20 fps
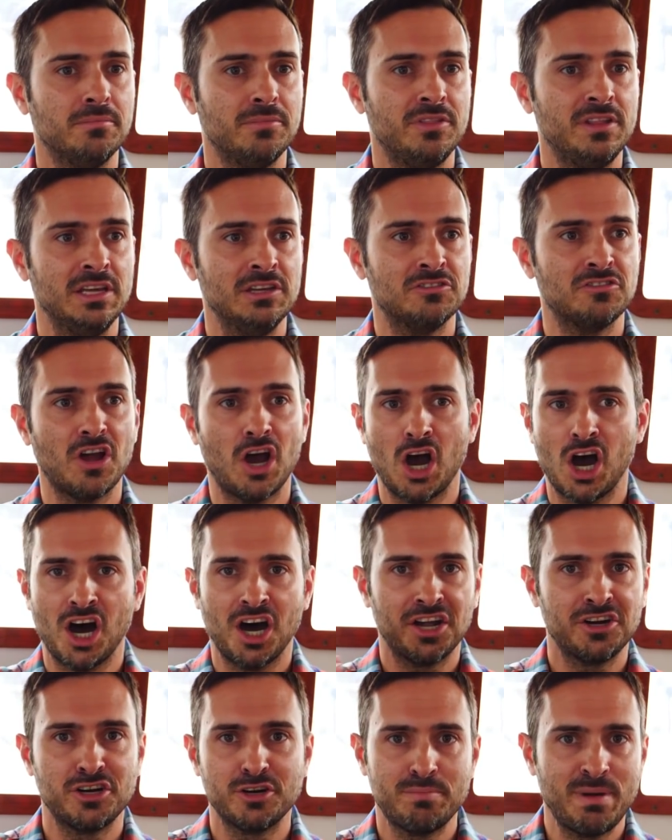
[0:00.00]
these
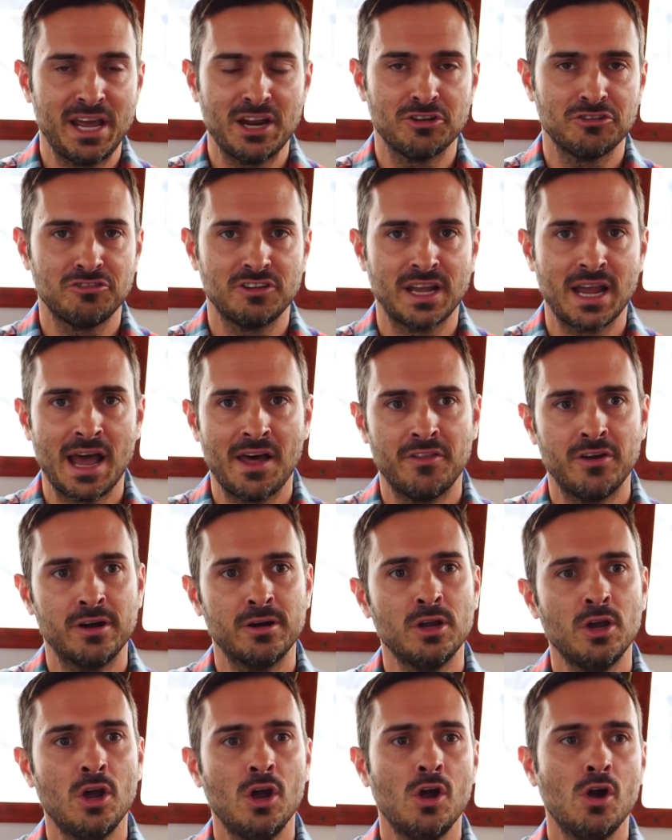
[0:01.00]
100 panels together,
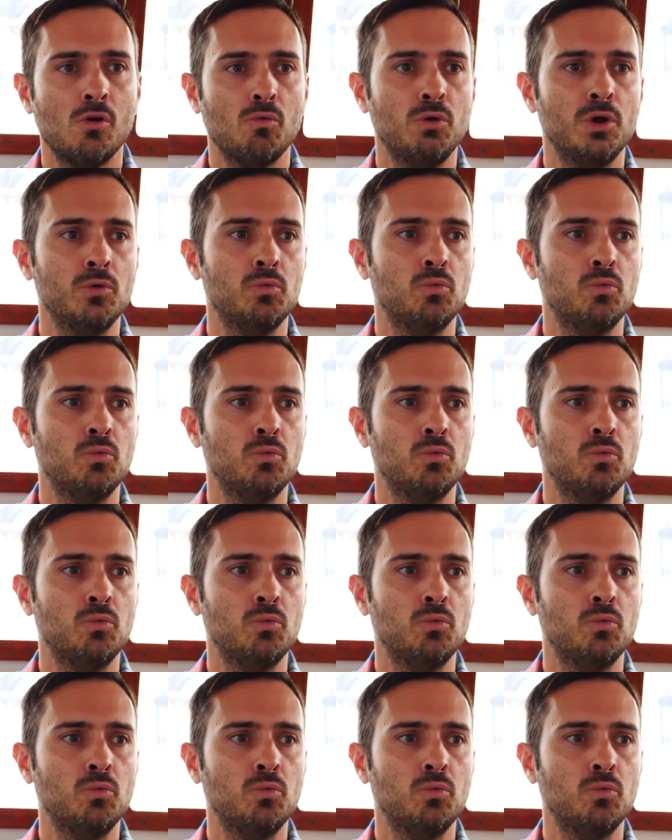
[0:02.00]
we